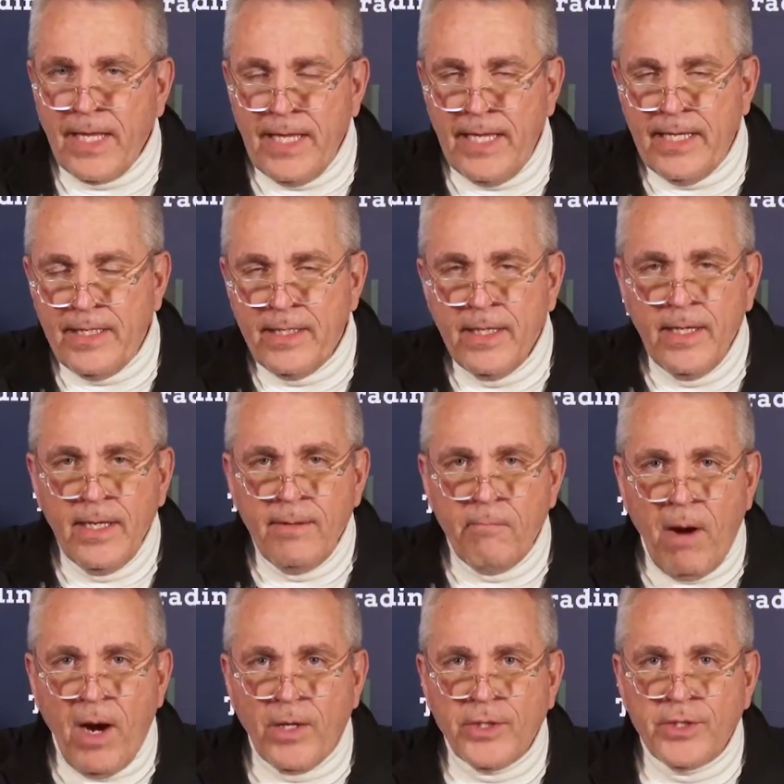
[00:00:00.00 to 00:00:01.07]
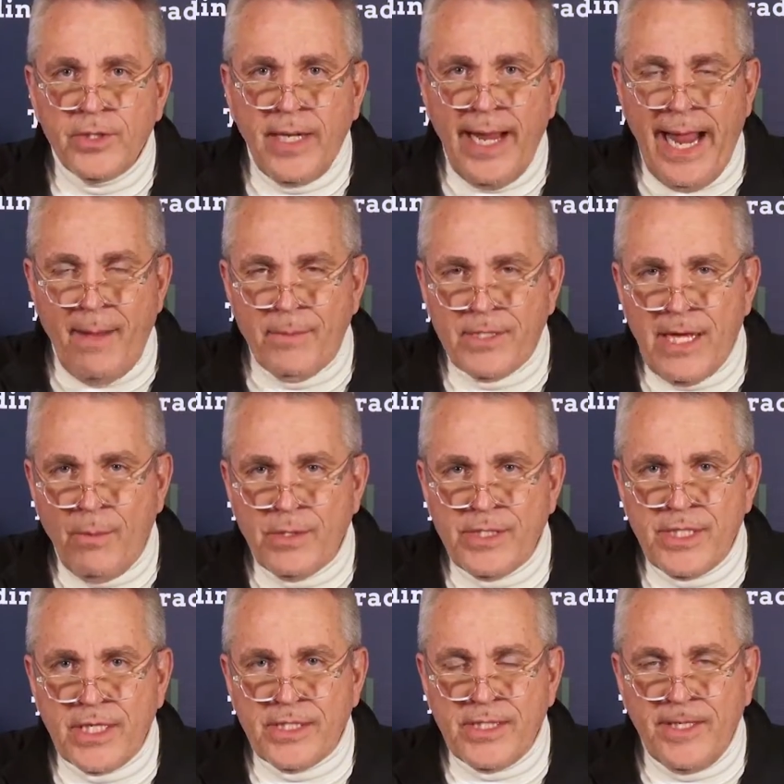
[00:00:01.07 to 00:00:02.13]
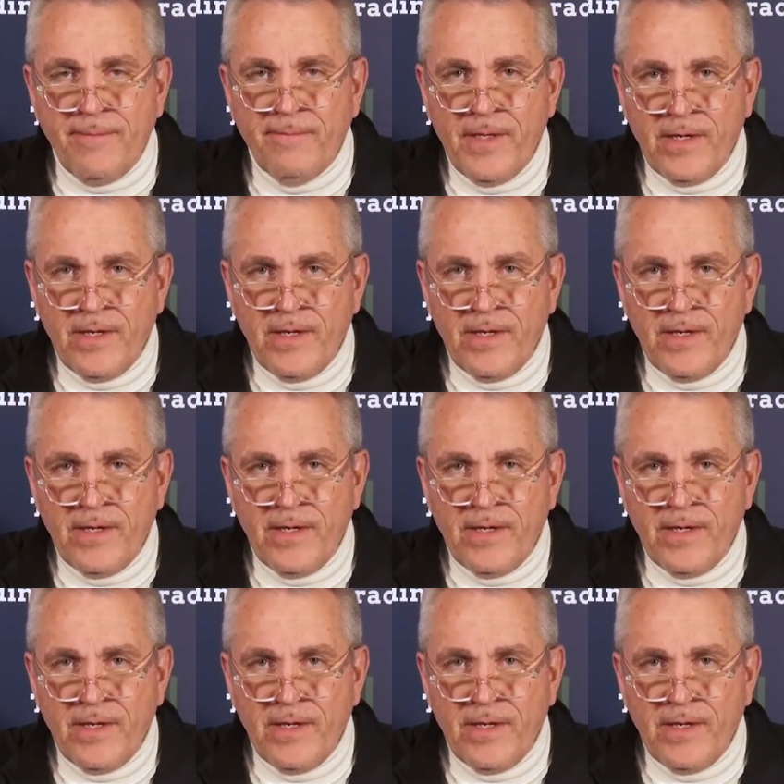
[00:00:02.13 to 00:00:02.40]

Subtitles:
in March, Amazon was 60.